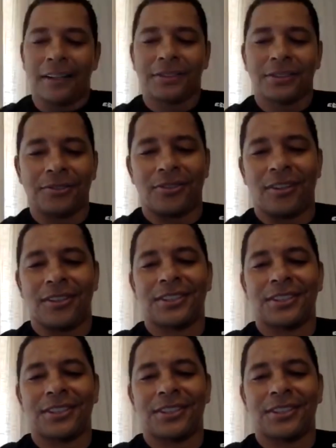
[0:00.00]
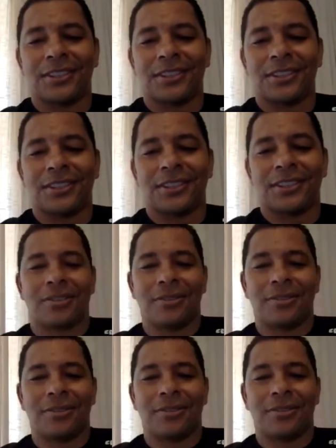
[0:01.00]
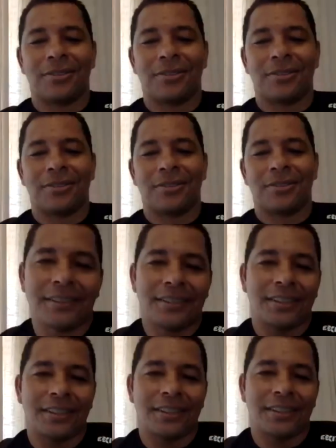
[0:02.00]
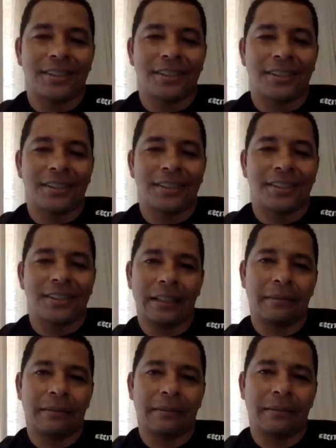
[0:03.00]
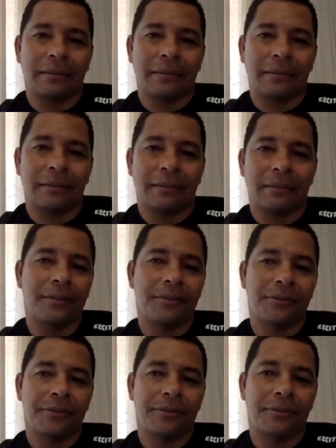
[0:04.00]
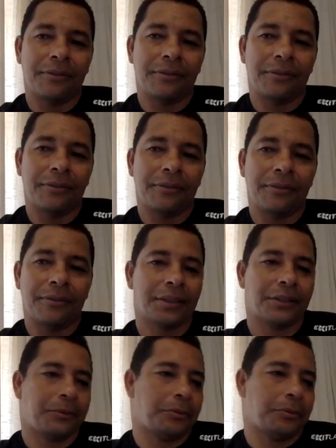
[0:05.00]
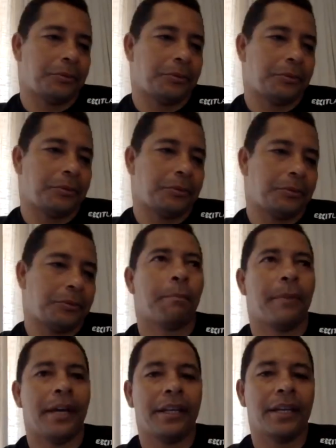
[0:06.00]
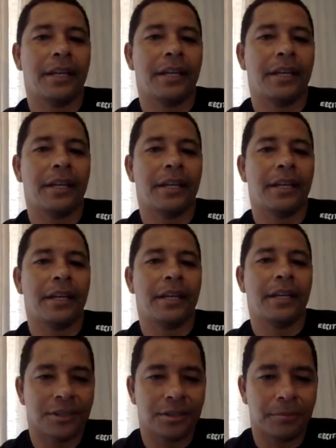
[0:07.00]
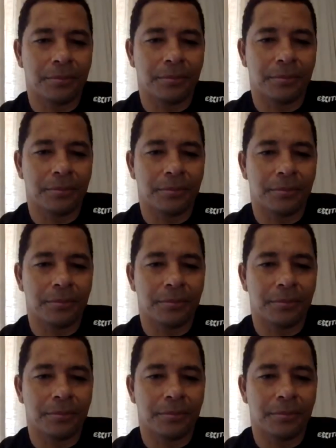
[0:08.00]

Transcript: Arsenal training session was so intense, you know. I believe this what made us invincible